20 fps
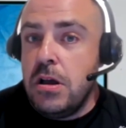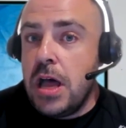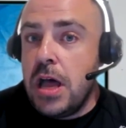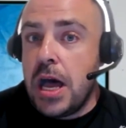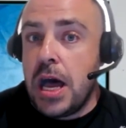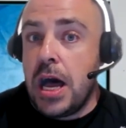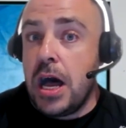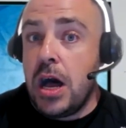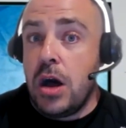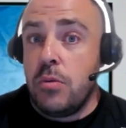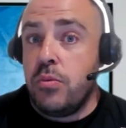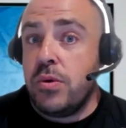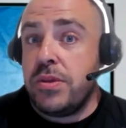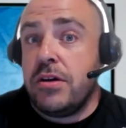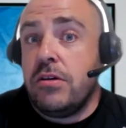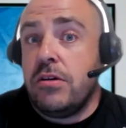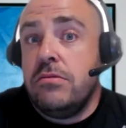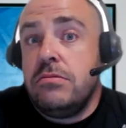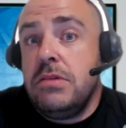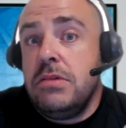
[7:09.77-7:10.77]
uh,
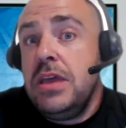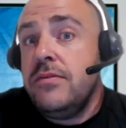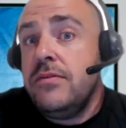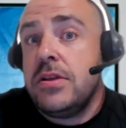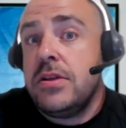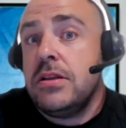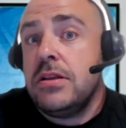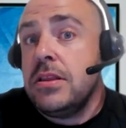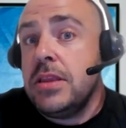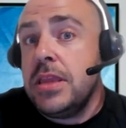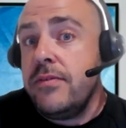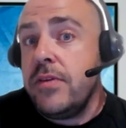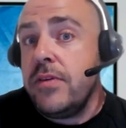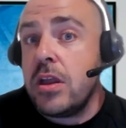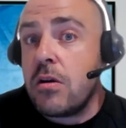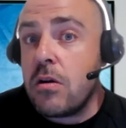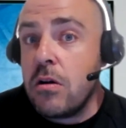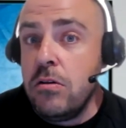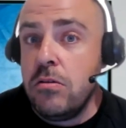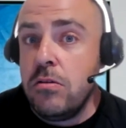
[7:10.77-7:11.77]
without even leaving
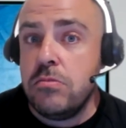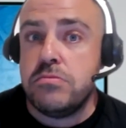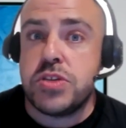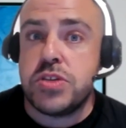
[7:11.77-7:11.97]
your home.